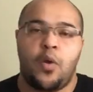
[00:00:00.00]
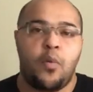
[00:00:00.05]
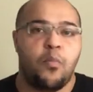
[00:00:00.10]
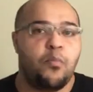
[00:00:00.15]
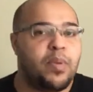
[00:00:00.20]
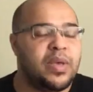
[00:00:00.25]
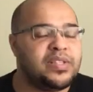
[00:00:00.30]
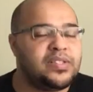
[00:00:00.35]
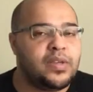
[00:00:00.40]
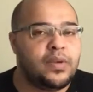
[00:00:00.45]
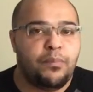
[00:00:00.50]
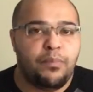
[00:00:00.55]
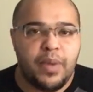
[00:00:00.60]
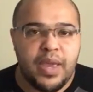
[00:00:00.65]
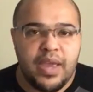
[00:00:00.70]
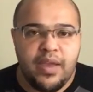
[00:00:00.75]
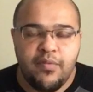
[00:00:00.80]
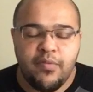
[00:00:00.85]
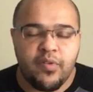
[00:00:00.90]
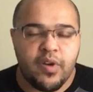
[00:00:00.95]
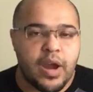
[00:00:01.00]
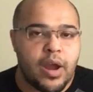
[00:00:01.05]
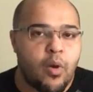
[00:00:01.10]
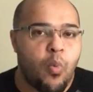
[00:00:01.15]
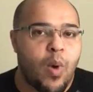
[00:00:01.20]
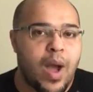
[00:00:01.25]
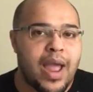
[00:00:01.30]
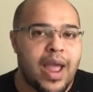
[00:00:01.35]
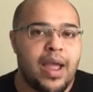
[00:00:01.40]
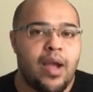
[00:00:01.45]
busy beavering
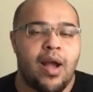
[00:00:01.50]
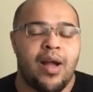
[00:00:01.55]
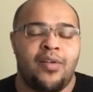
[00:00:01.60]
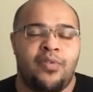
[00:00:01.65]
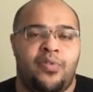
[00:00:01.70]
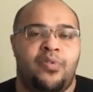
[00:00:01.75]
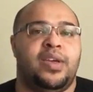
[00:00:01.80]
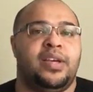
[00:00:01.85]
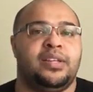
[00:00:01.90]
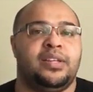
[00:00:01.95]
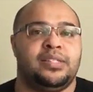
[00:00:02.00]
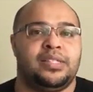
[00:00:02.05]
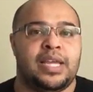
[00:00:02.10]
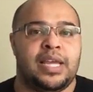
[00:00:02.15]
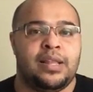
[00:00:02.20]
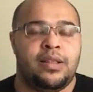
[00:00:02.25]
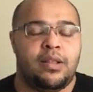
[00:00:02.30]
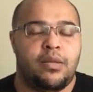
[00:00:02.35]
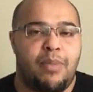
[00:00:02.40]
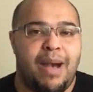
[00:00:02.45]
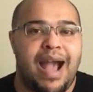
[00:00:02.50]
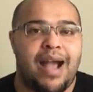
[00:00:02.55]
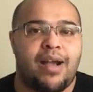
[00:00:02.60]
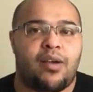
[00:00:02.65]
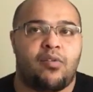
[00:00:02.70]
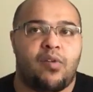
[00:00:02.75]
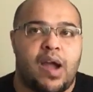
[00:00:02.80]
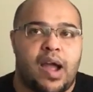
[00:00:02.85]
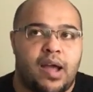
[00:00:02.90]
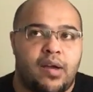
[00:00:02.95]
away at things in the
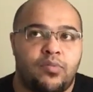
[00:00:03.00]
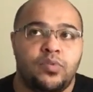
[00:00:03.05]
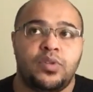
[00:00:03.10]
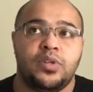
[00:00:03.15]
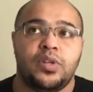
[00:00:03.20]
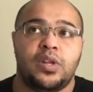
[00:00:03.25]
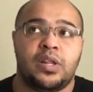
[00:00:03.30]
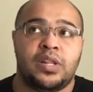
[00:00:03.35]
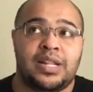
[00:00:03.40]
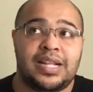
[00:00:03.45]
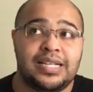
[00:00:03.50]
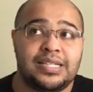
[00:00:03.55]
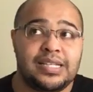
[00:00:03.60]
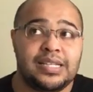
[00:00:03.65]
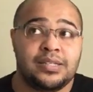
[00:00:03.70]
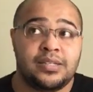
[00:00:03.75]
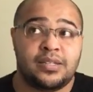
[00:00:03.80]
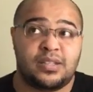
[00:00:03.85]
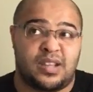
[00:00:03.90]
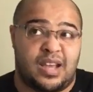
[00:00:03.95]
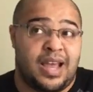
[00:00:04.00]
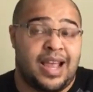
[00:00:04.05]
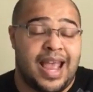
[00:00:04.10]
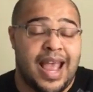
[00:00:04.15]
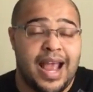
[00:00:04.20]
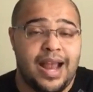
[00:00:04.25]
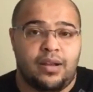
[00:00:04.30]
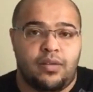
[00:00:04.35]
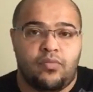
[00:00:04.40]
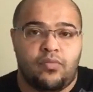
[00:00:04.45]
background, this is,
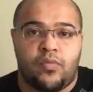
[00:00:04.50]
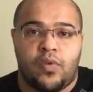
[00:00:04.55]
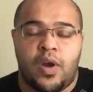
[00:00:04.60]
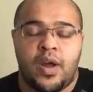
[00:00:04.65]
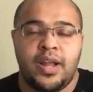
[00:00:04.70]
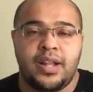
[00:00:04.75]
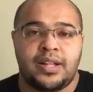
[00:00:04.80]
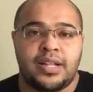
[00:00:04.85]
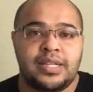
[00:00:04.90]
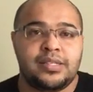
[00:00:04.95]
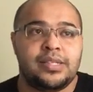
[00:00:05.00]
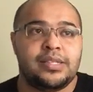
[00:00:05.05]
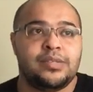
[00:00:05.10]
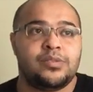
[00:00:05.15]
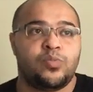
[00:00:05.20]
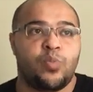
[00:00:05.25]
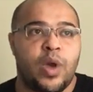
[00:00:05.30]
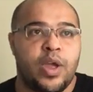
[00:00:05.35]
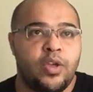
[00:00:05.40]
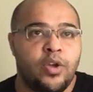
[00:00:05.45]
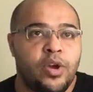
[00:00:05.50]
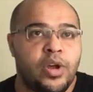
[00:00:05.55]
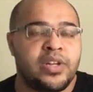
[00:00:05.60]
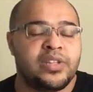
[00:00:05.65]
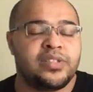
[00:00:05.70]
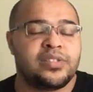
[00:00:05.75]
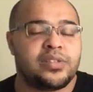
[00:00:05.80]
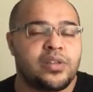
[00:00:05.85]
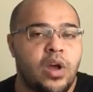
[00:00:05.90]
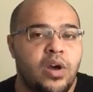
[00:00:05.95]
again, right? This is where you're going to
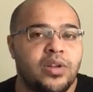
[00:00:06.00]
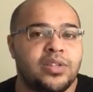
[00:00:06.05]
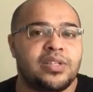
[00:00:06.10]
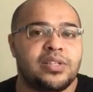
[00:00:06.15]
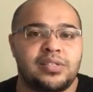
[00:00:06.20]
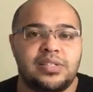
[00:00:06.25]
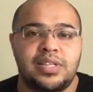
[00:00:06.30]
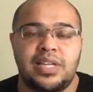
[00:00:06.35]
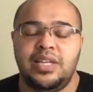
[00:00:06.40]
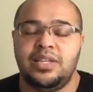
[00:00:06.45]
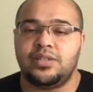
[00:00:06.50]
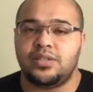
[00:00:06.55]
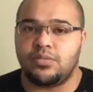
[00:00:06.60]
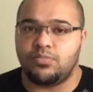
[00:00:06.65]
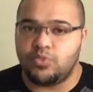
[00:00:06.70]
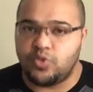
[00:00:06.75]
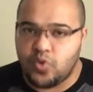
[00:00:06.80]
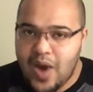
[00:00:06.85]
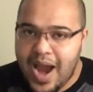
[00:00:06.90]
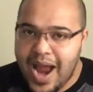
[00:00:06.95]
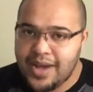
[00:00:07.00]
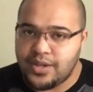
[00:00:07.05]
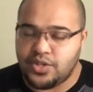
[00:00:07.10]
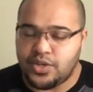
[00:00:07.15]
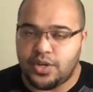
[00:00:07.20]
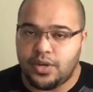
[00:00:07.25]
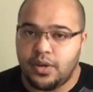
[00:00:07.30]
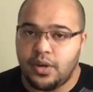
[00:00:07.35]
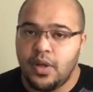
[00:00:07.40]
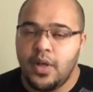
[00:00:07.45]
start to see some
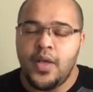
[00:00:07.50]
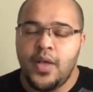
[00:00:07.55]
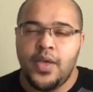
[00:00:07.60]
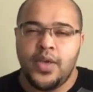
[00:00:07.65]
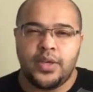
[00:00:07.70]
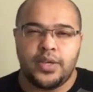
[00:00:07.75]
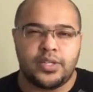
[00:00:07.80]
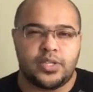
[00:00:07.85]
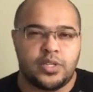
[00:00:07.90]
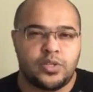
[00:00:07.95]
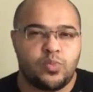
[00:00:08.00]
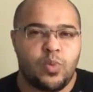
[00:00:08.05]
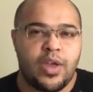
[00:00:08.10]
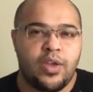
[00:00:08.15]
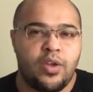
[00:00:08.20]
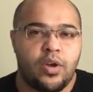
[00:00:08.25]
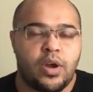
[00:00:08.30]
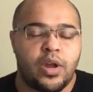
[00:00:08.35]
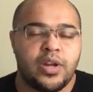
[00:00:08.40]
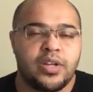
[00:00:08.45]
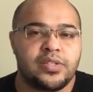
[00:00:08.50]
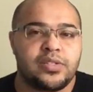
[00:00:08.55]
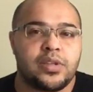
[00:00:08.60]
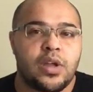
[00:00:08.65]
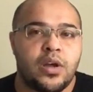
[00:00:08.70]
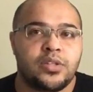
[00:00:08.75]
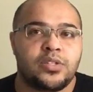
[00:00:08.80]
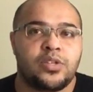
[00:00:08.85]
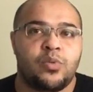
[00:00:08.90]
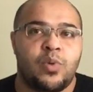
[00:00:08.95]
traction. This is where you're going to
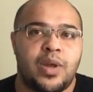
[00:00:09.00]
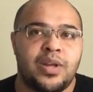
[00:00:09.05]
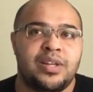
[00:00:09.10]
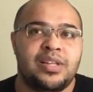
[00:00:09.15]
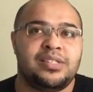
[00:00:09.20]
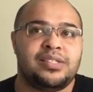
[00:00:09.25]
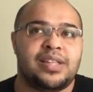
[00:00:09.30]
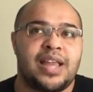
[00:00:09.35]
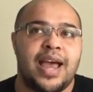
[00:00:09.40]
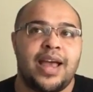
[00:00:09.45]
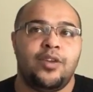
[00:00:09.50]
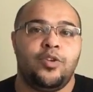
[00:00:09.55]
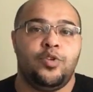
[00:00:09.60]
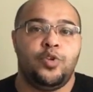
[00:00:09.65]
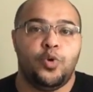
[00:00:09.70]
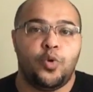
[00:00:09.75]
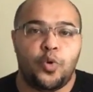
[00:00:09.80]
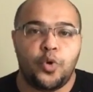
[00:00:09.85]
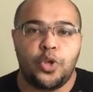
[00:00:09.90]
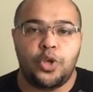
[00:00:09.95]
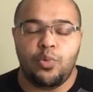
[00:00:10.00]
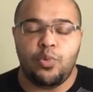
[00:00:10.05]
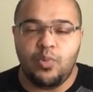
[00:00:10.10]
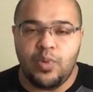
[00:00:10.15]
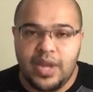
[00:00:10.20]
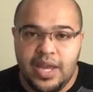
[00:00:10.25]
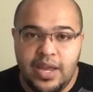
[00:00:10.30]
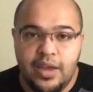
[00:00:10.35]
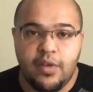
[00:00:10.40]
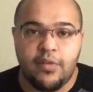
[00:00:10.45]
start to understand your
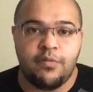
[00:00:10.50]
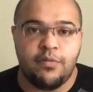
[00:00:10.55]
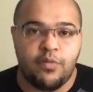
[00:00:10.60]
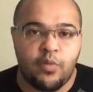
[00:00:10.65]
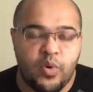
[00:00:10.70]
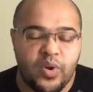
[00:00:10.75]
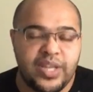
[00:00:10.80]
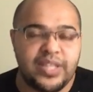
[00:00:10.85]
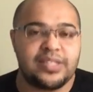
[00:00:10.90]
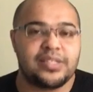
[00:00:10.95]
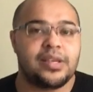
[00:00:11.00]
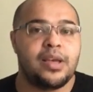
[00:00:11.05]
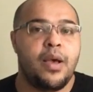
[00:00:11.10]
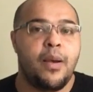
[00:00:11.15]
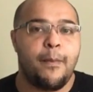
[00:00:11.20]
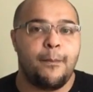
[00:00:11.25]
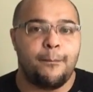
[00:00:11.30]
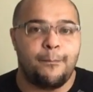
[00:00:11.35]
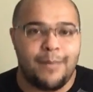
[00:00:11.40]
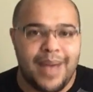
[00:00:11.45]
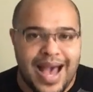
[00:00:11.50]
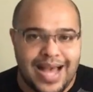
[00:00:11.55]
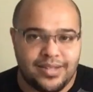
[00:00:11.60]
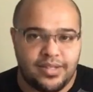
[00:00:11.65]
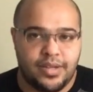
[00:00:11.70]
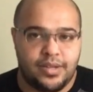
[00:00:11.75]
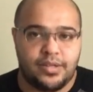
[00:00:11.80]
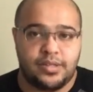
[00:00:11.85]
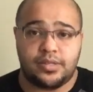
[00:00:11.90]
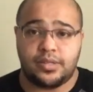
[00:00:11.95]
unique voice
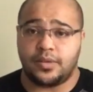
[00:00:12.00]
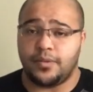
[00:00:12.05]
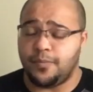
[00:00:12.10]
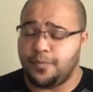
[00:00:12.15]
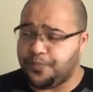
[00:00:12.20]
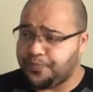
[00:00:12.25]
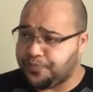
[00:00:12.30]
matters.